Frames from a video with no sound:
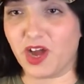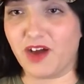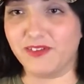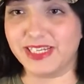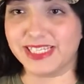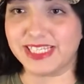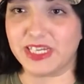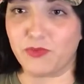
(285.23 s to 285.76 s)

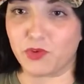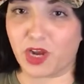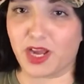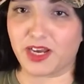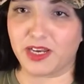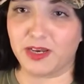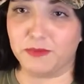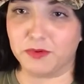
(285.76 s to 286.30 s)
Obviously, we're
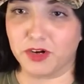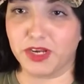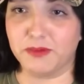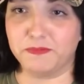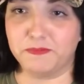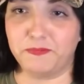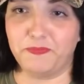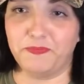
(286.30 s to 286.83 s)
not going to bring
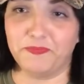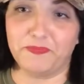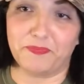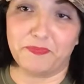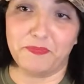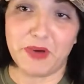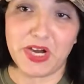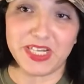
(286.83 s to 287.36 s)

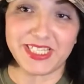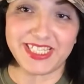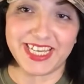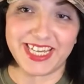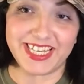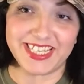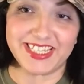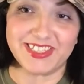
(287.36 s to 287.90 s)
bugs
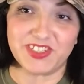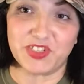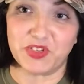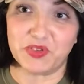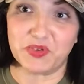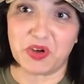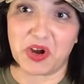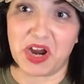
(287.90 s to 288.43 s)

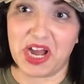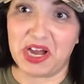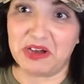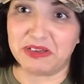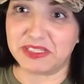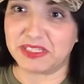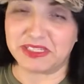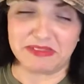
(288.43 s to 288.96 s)
into our
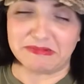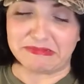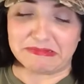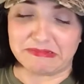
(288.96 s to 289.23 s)
house.